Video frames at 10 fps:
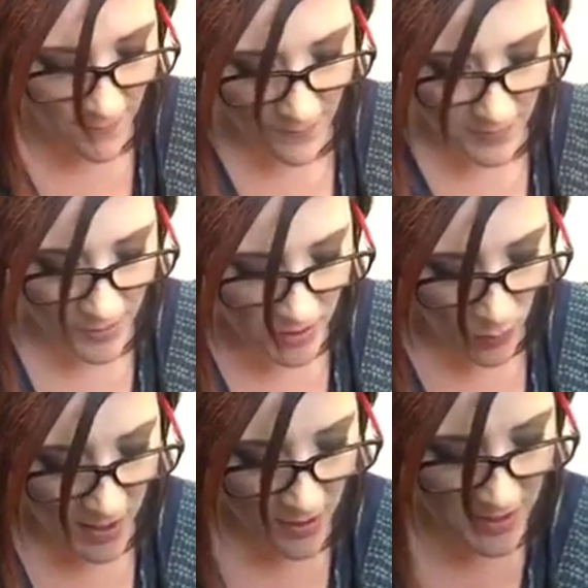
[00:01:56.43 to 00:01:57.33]

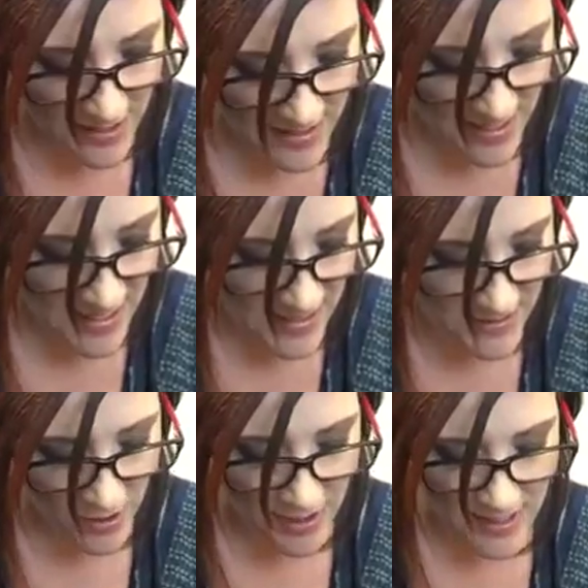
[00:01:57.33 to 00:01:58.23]
revolution. What you're going to need
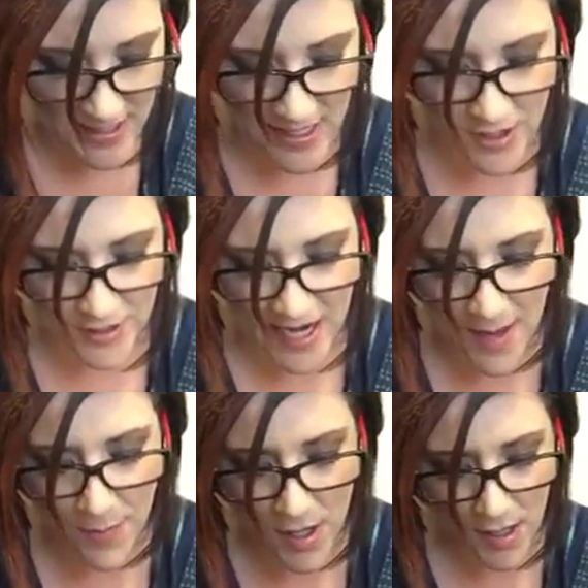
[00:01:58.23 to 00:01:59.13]
is, you're going to need your
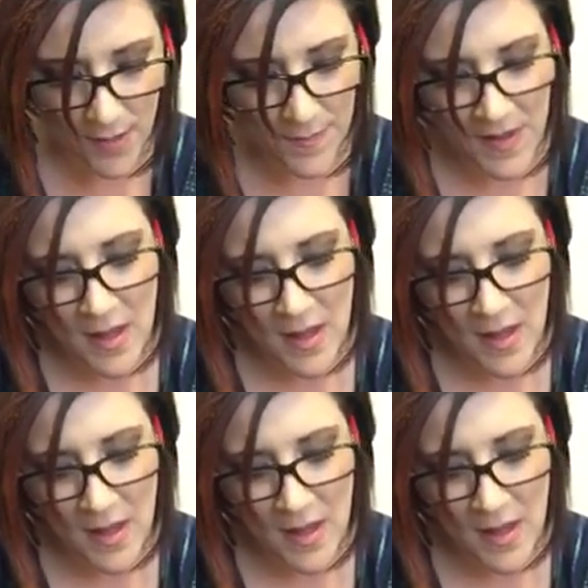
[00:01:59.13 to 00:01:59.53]
date book,